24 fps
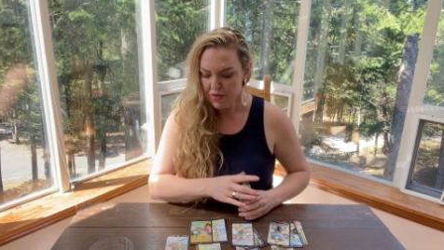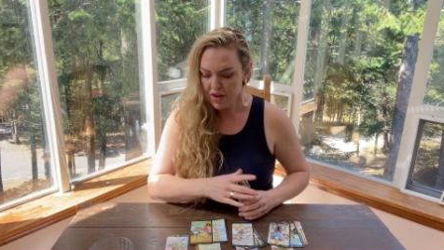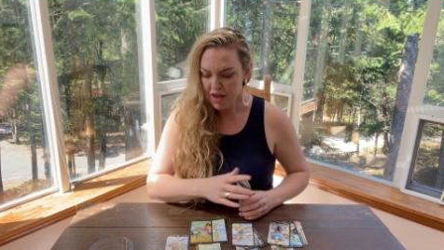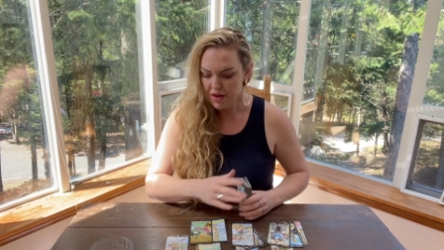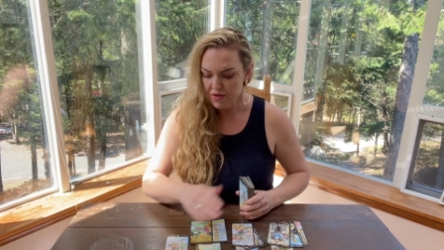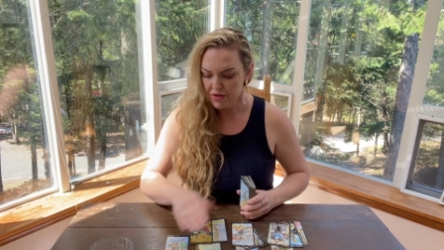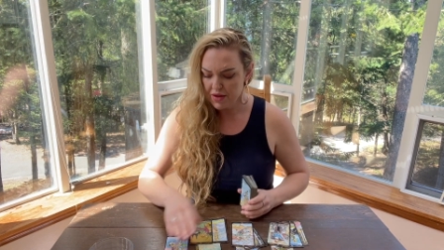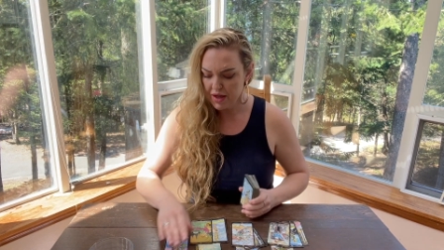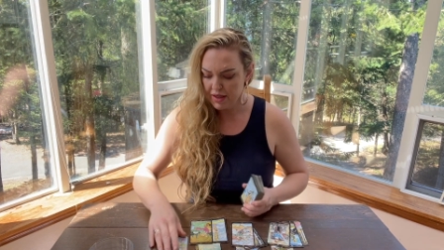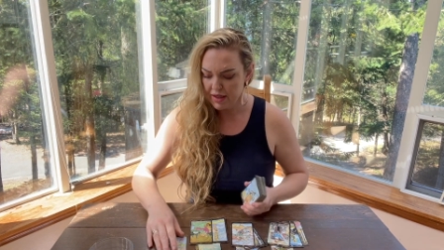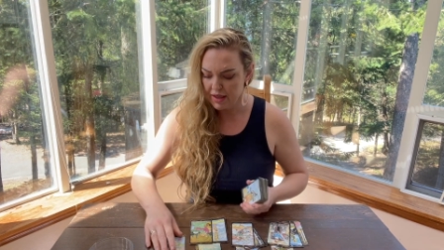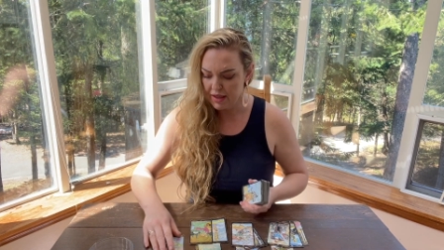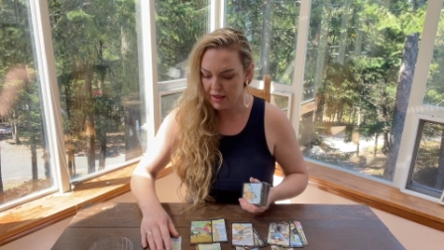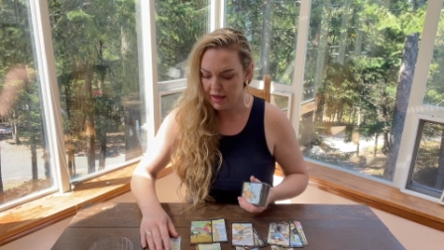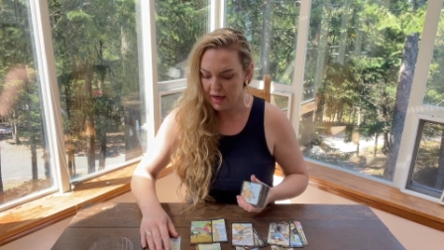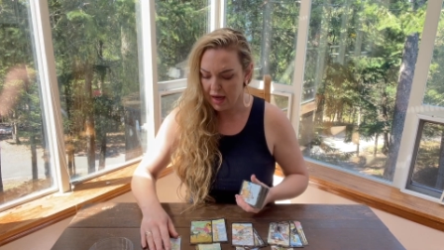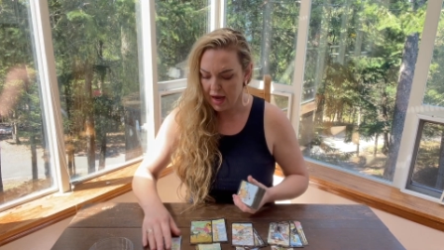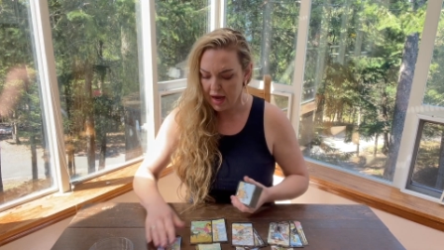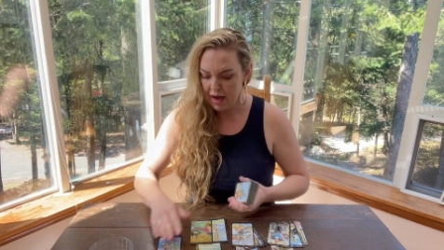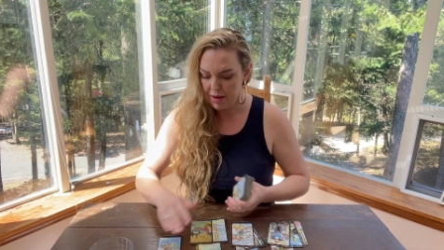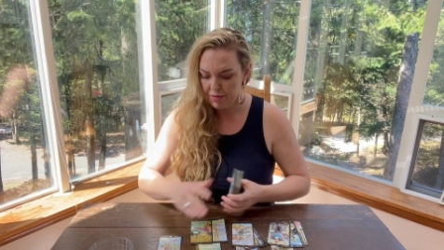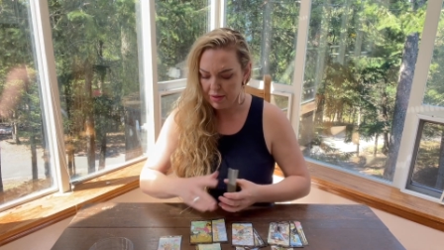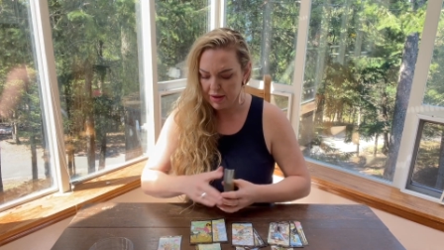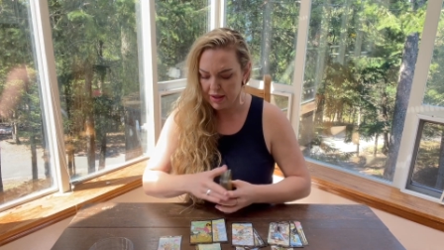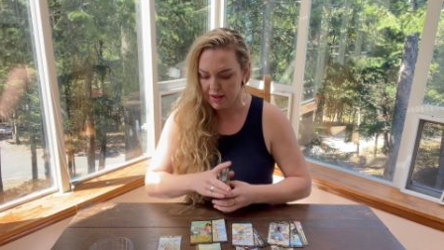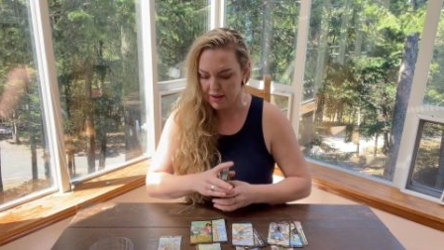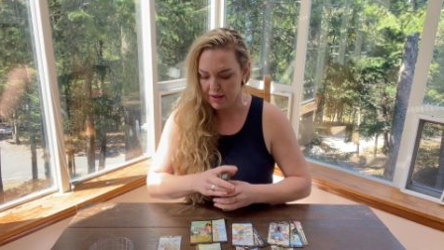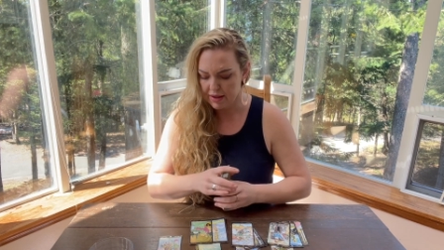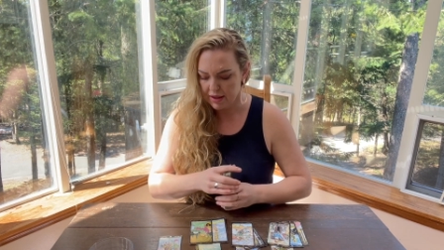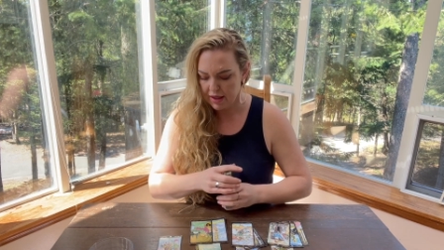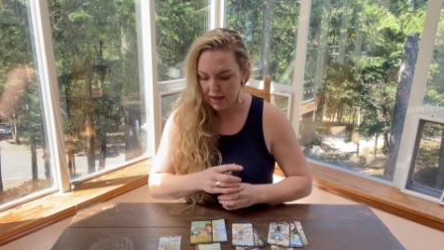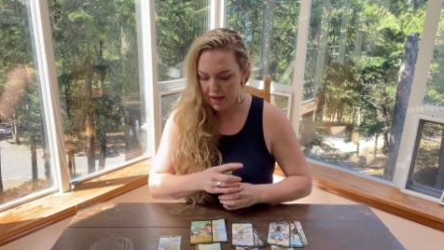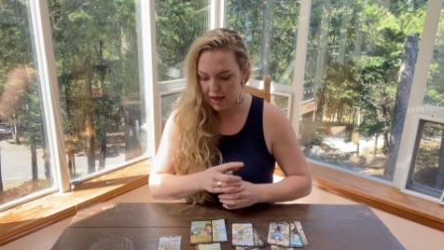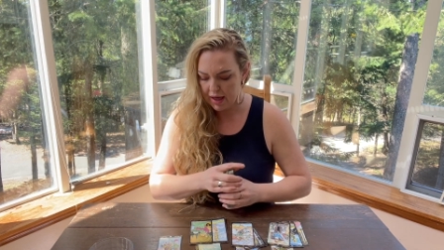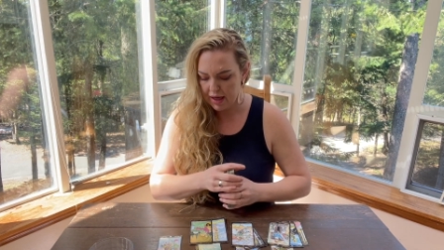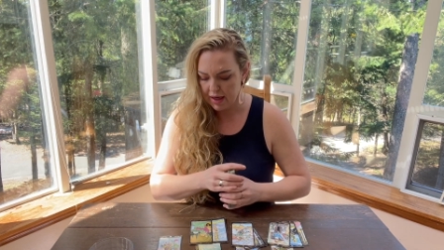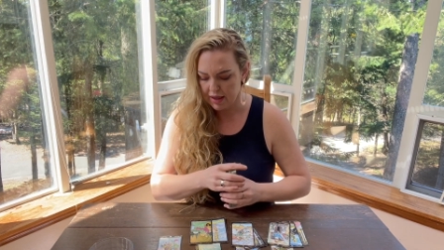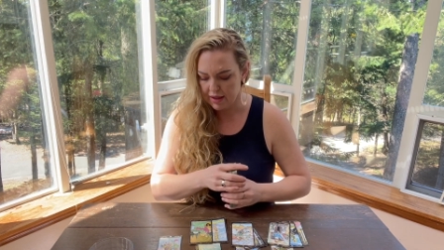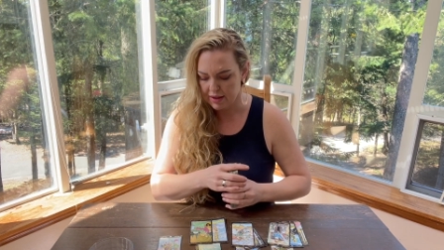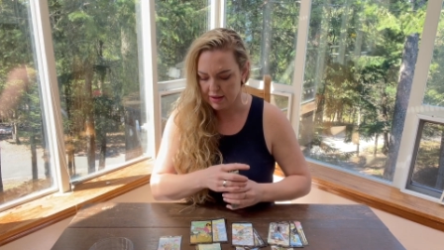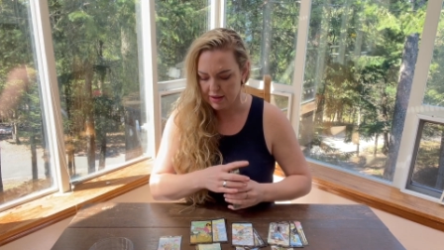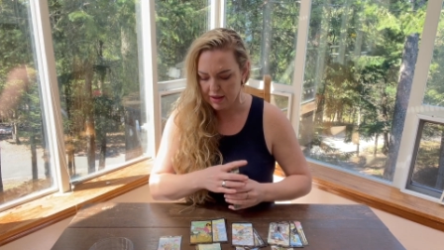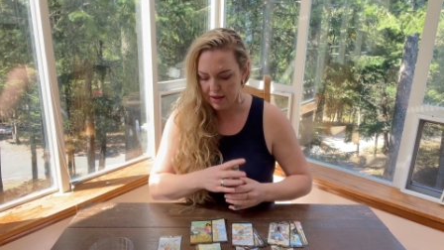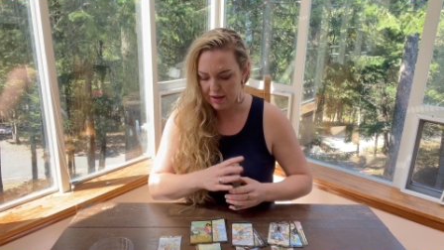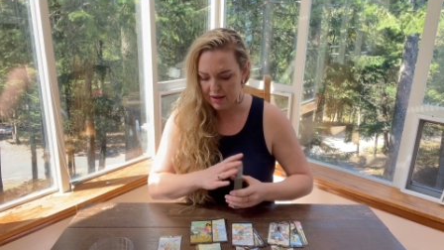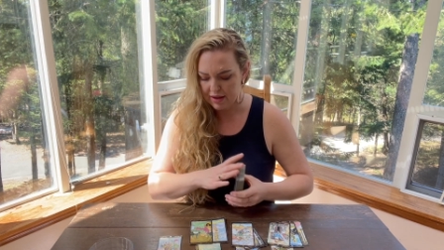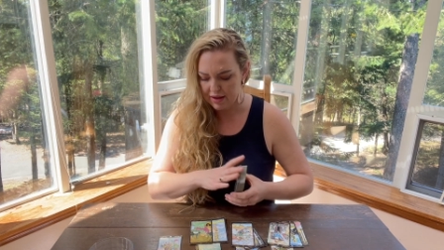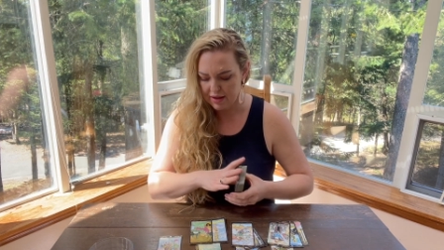that need to happen,
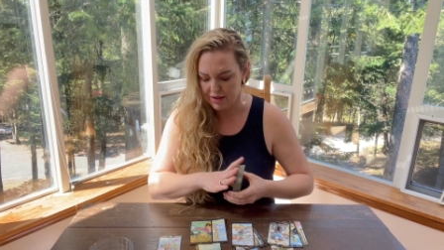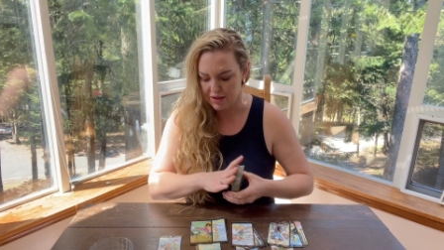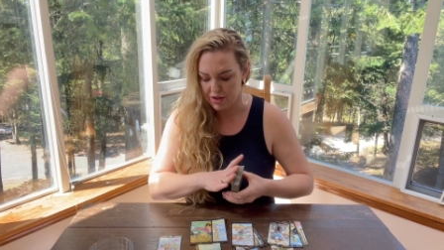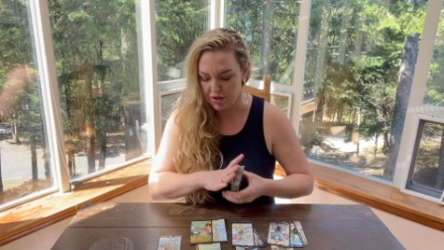and uh,